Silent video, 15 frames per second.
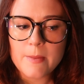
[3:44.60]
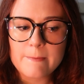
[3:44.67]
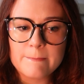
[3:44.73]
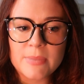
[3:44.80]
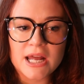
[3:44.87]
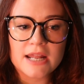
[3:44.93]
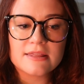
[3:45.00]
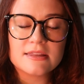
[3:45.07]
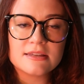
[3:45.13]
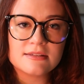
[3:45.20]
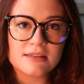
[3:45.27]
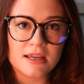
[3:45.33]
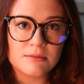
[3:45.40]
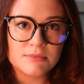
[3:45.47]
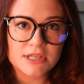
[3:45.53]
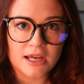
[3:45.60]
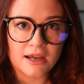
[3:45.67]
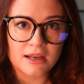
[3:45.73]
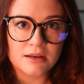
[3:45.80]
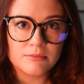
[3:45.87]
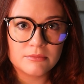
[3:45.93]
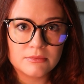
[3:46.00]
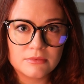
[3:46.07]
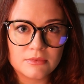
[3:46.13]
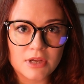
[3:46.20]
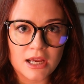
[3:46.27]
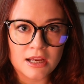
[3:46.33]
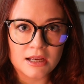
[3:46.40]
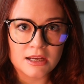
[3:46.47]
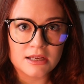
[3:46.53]
But at the same time,
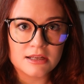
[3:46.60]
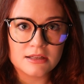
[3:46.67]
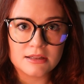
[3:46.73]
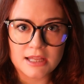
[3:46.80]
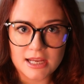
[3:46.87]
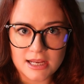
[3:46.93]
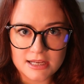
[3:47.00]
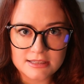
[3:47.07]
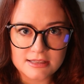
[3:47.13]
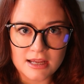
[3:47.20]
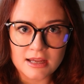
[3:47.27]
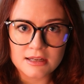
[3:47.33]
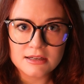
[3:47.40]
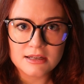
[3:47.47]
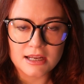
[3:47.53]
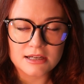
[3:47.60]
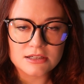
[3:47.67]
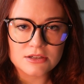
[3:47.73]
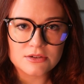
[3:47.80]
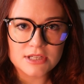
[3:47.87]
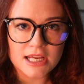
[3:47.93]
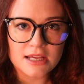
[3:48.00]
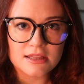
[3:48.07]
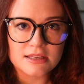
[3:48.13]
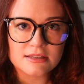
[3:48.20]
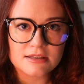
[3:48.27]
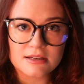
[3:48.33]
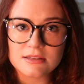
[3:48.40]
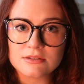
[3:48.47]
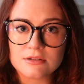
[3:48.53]
like I said, I do take
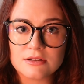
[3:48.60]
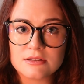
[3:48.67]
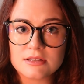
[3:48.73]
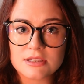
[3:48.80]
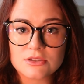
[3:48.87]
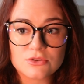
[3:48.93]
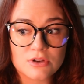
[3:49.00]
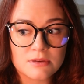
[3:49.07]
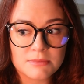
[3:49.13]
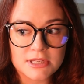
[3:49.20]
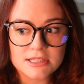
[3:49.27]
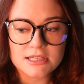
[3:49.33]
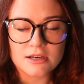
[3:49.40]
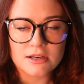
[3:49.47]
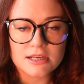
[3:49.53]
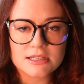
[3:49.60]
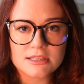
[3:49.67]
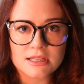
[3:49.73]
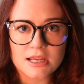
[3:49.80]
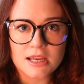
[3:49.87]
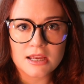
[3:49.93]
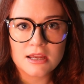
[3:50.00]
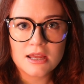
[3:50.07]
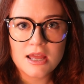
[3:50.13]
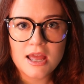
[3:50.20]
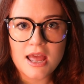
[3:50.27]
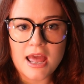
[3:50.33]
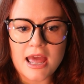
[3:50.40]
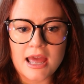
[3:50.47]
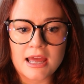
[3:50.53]
these concerns extremely seriously,
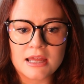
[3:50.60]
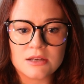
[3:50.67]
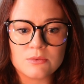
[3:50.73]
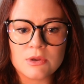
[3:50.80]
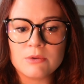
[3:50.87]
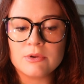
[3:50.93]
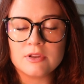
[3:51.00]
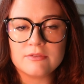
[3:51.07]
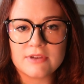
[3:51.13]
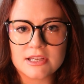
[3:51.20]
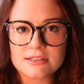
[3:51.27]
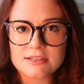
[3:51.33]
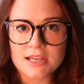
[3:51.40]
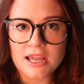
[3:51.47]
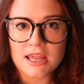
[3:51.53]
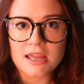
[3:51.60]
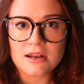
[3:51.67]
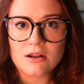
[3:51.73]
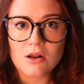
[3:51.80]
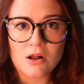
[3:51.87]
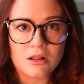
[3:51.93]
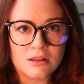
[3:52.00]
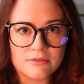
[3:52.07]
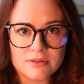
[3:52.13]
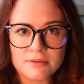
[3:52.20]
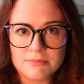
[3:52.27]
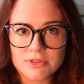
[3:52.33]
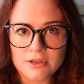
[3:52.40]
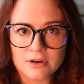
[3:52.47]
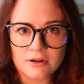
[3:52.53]
and we will investigate all of
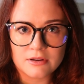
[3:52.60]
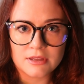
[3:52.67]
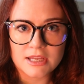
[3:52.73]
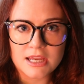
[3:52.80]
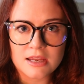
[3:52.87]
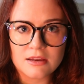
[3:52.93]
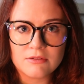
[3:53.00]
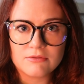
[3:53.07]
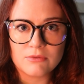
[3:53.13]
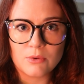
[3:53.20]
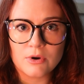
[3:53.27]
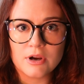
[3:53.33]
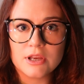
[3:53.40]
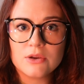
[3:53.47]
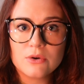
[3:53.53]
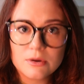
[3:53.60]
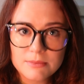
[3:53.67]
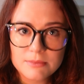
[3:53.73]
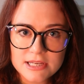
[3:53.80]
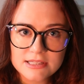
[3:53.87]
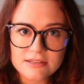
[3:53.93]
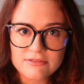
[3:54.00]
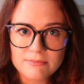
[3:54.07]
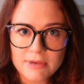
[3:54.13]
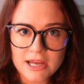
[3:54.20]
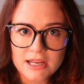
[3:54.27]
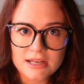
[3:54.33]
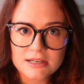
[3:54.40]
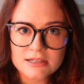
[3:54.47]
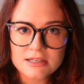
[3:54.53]
them thoroughly for your peace of
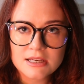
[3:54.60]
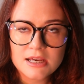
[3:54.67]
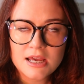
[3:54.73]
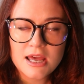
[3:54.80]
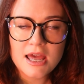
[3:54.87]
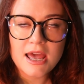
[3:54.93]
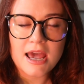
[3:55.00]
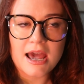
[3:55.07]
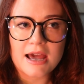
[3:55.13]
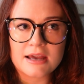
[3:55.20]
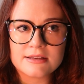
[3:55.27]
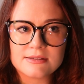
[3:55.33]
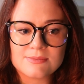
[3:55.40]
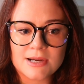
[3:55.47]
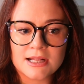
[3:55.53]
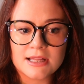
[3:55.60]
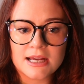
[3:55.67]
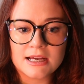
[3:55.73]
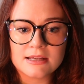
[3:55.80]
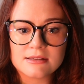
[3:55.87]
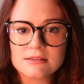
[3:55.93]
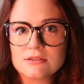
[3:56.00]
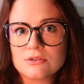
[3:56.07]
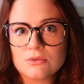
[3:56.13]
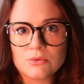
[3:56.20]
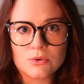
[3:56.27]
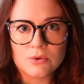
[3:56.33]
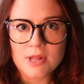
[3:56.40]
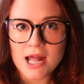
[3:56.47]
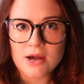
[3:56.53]
mind, as well as to
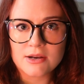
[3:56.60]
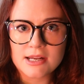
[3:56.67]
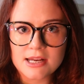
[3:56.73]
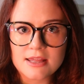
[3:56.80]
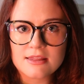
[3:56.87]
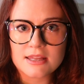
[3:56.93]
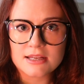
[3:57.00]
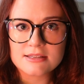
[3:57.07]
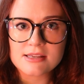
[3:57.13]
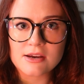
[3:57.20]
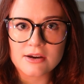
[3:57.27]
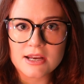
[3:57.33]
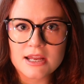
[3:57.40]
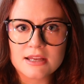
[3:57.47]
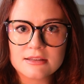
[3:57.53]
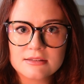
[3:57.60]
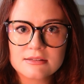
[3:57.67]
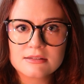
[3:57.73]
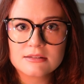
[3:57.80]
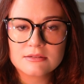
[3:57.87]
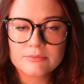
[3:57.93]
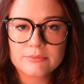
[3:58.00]
rule out anything serious.